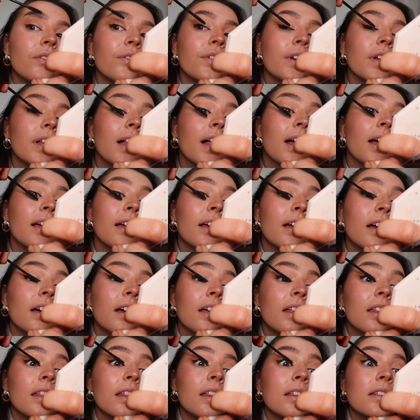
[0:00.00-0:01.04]
feel like
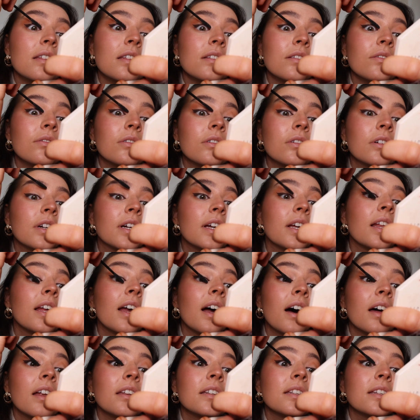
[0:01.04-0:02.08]
this is really
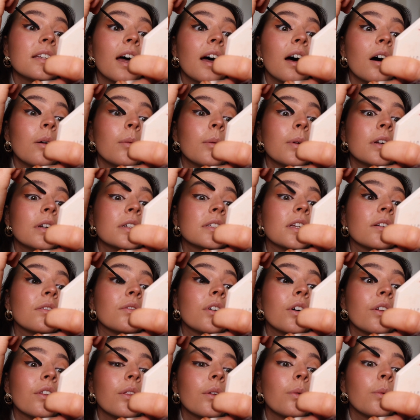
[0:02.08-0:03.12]
hard to tell because I've
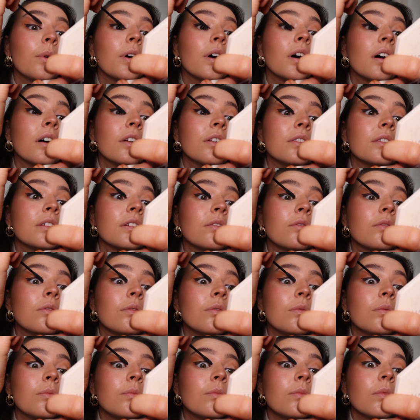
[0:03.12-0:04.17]
got the world's
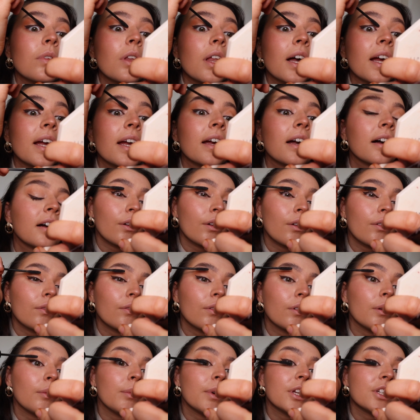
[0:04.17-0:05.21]
like
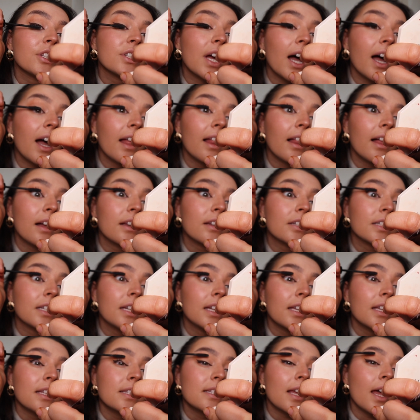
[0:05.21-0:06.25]
rubbish
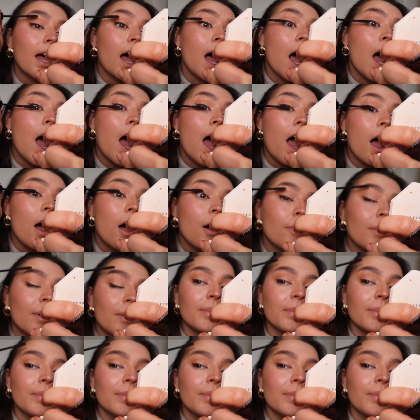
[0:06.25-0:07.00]
eyelashes. Ah, my